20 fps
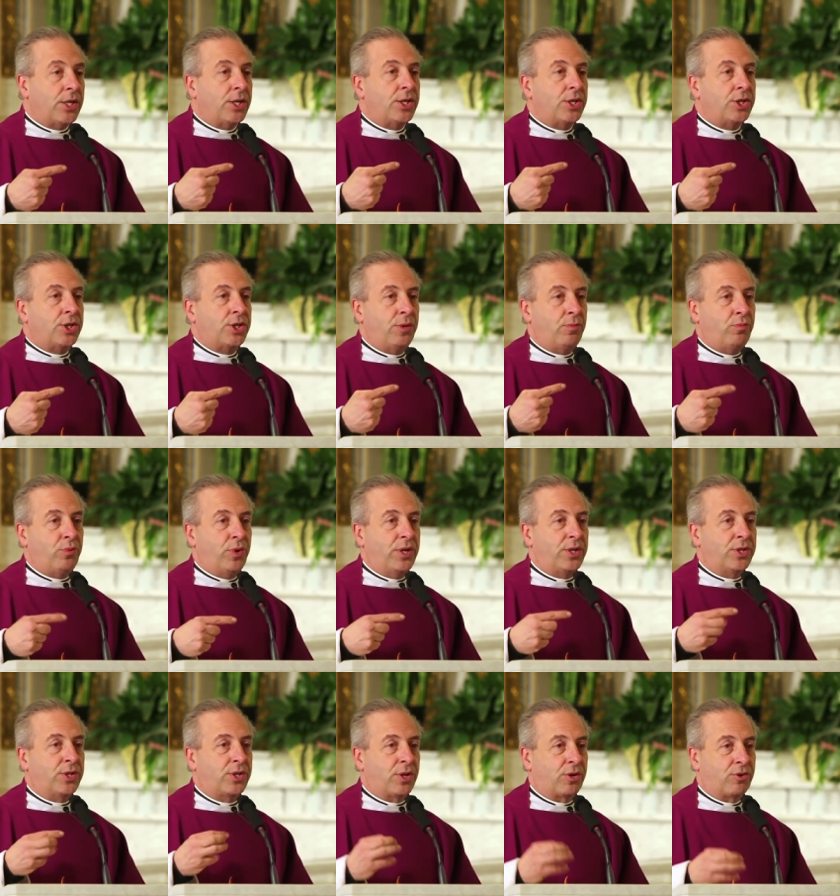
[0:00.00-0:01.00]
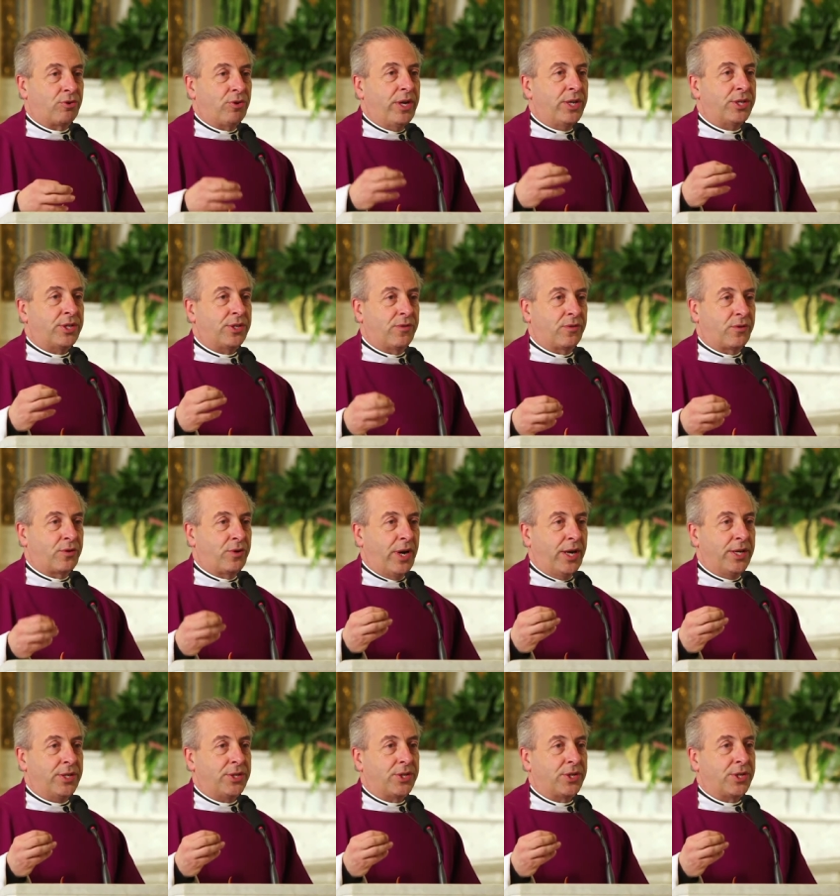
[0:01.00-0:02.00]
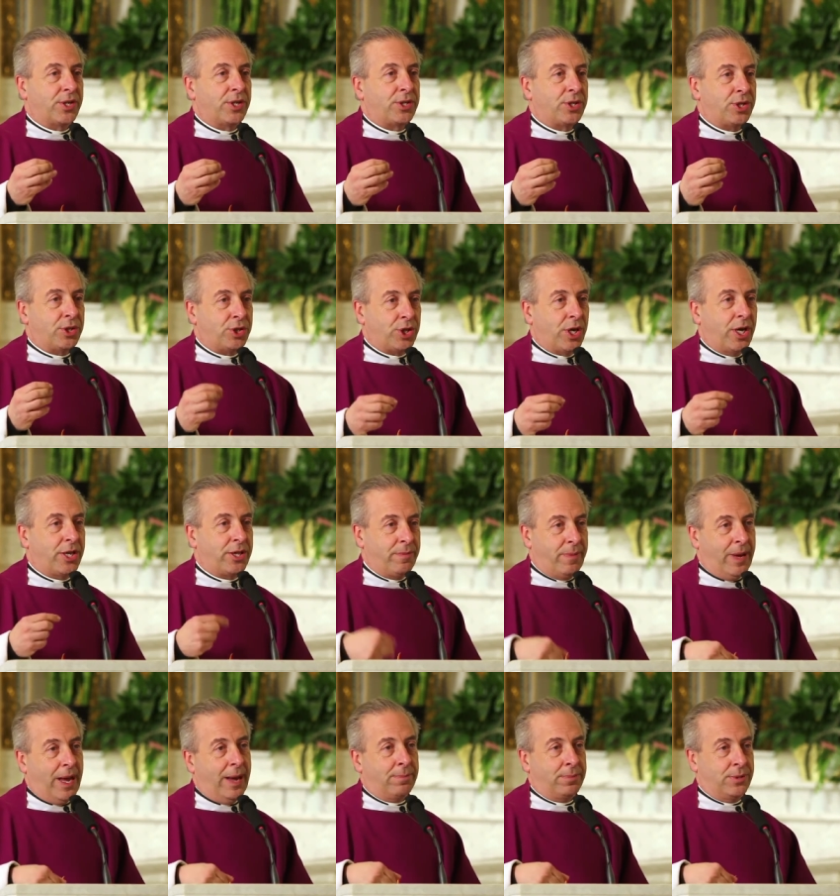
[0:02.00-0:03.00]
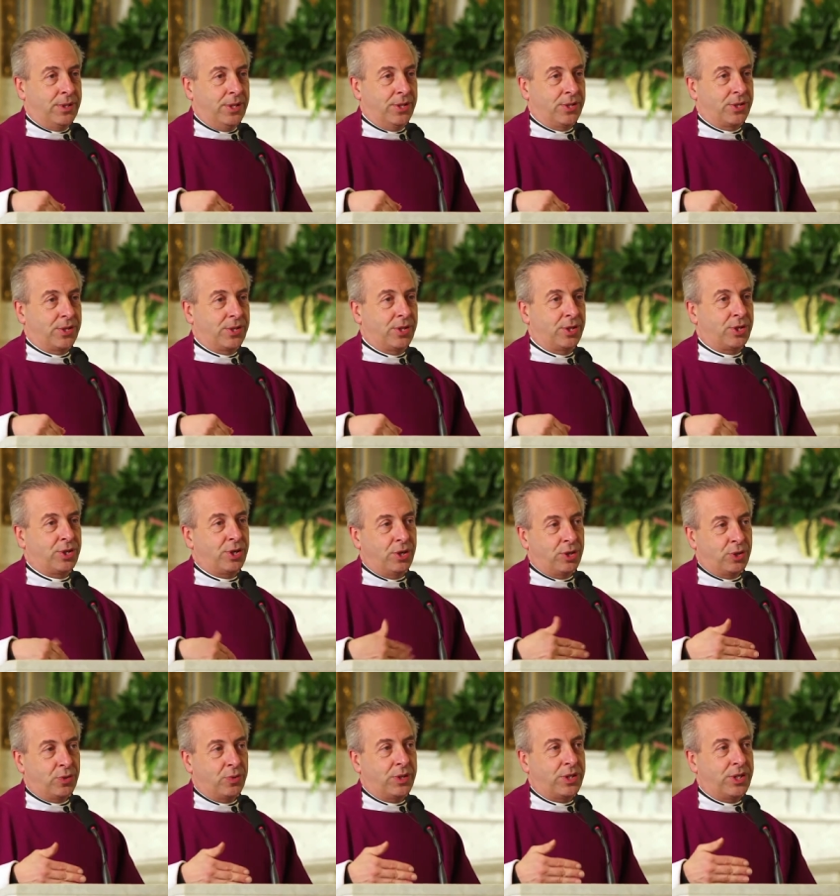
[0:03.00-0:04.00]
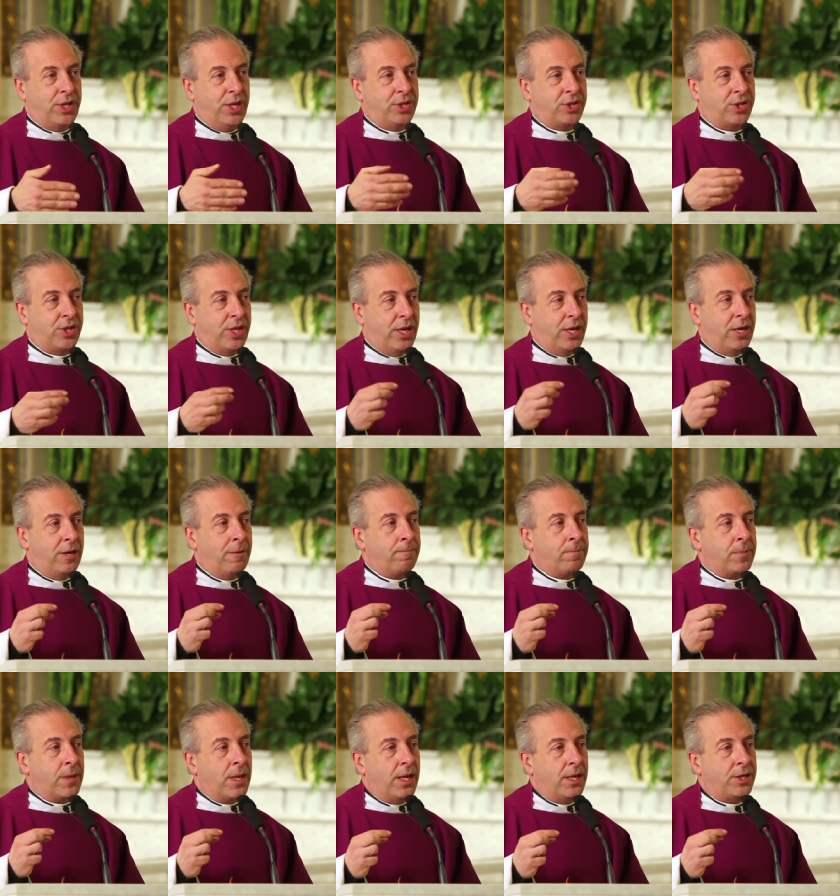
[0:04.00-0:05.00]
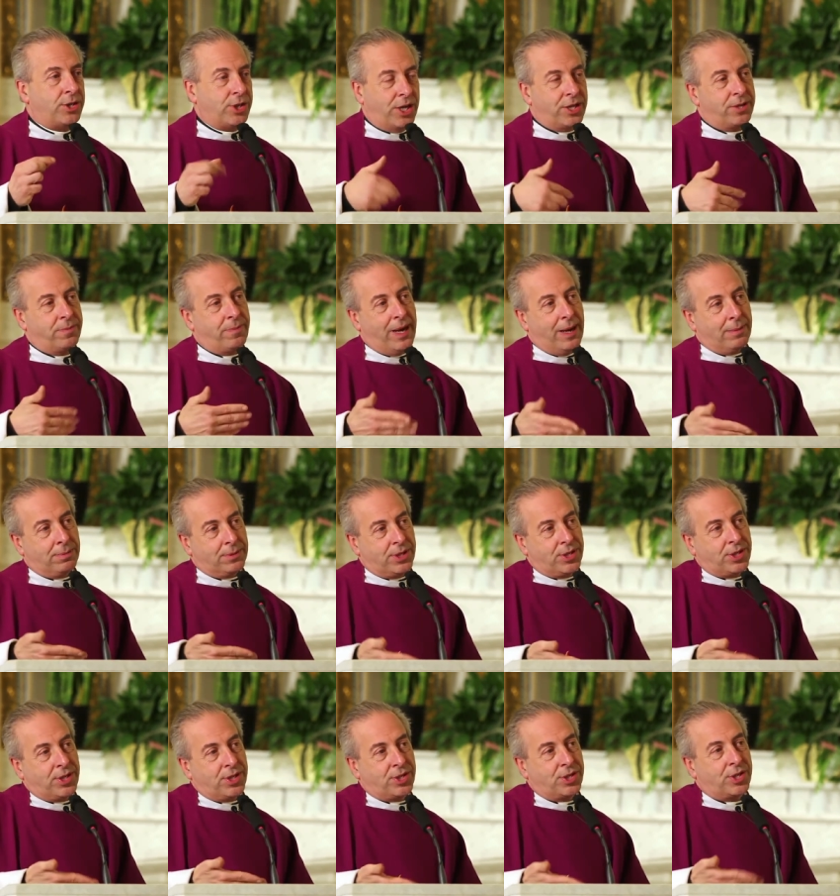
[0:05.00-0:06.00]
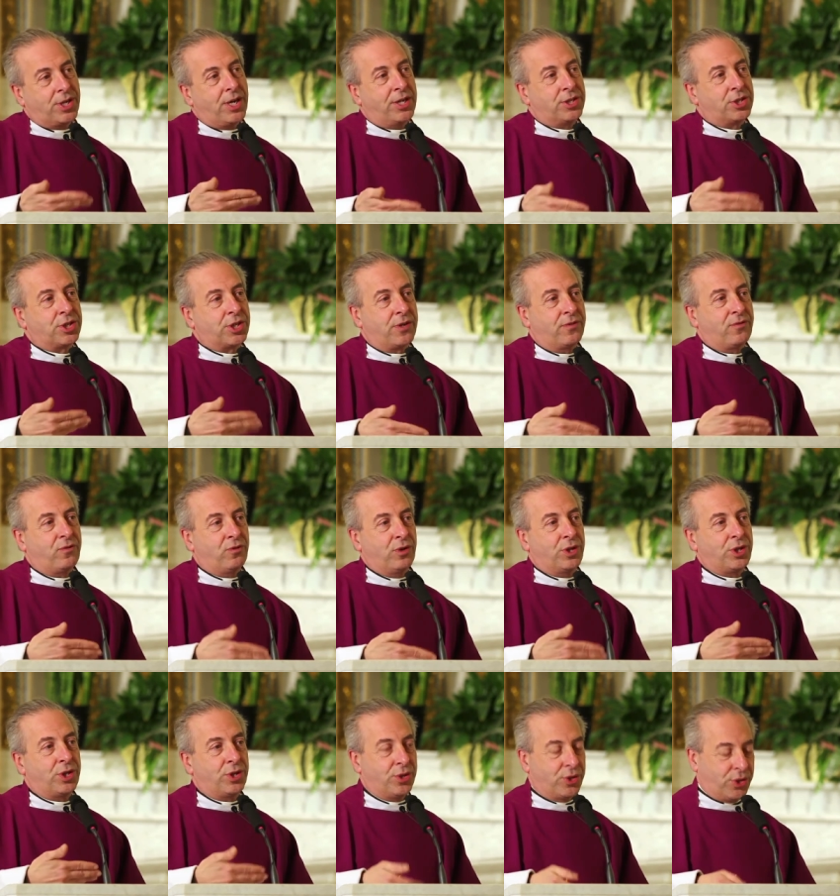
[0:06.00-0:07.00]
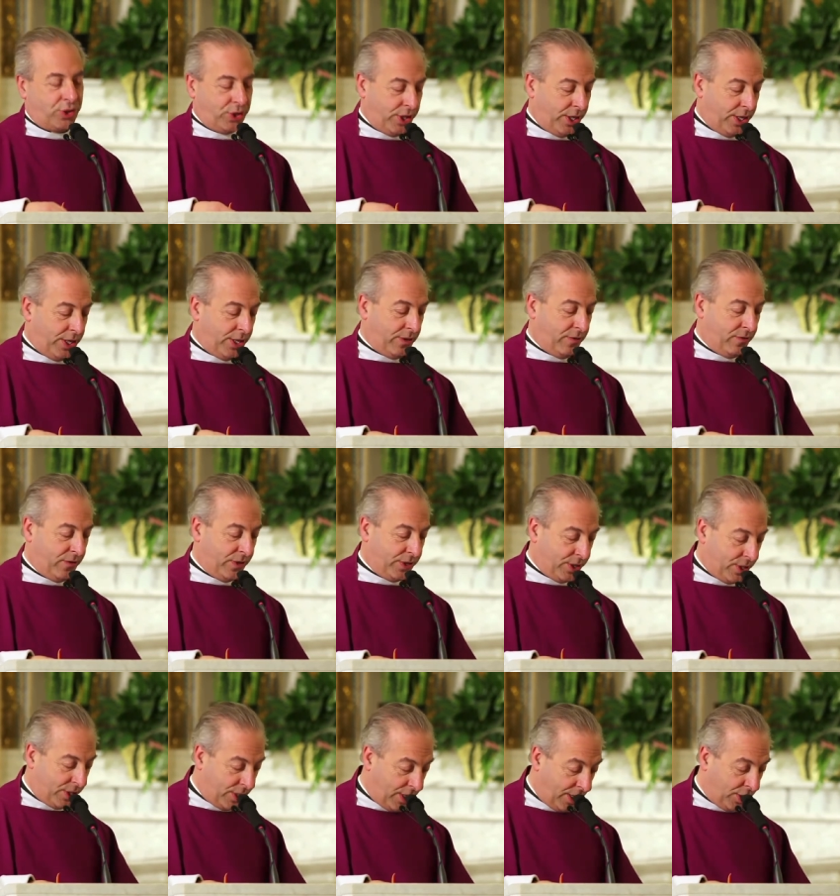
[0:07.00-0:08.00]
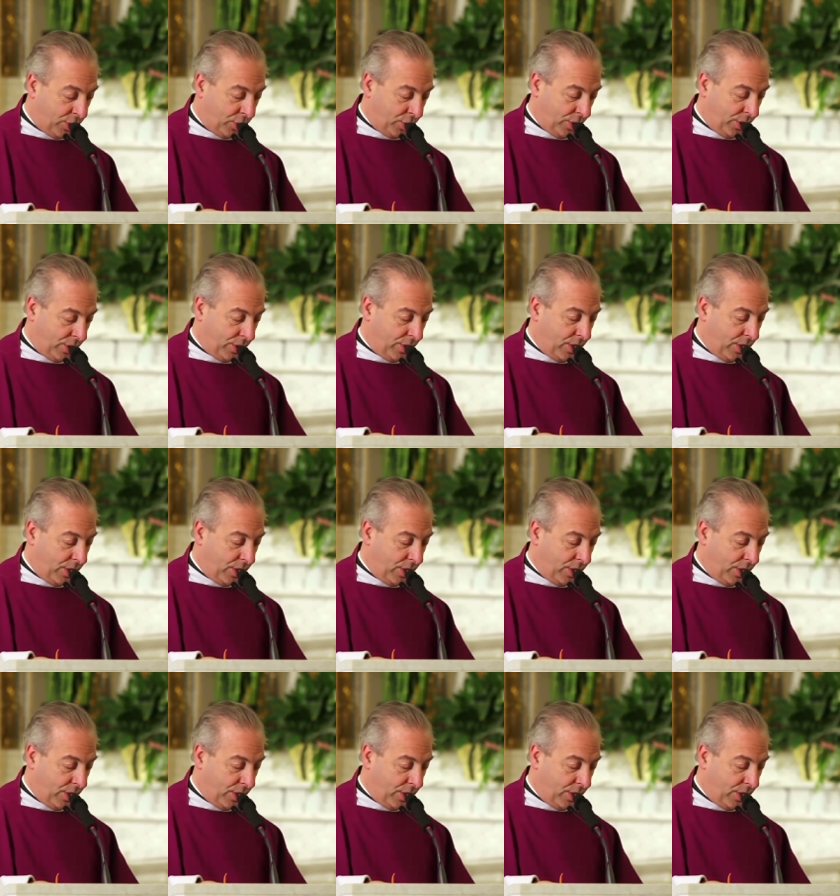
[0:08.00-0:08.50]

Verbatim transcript: she brings the grace of Christ to John the Baptist. The Church would teach that John the Baptist is cleansed of original sin at the Visitation.